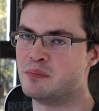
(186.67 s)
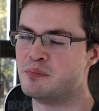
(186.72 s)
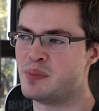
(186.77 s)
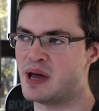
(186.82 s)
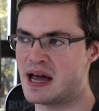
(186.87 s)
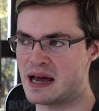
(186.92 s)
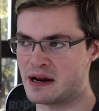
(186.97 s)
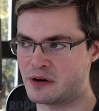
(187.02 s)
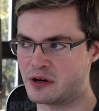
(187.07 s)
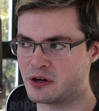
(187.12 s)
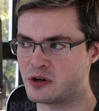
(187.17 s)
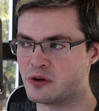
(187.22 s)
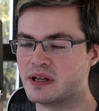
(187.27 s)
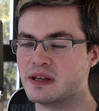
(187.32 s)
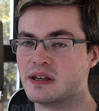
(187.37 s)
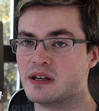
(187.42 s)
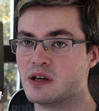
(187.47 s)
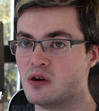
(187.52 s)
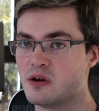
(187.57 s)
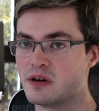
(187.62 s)
better
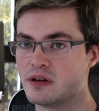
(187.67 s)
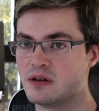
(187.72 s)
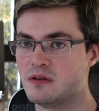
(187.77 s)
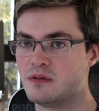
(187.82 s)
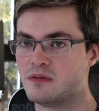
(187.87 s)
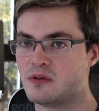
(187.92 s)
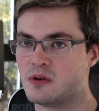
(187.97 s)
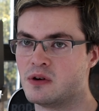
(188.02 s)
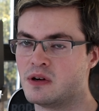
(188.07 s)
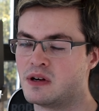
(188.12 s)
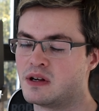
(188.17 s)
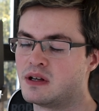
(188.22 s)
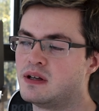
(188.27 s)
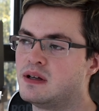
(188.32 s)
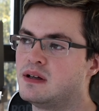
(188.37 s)
create the audio for it.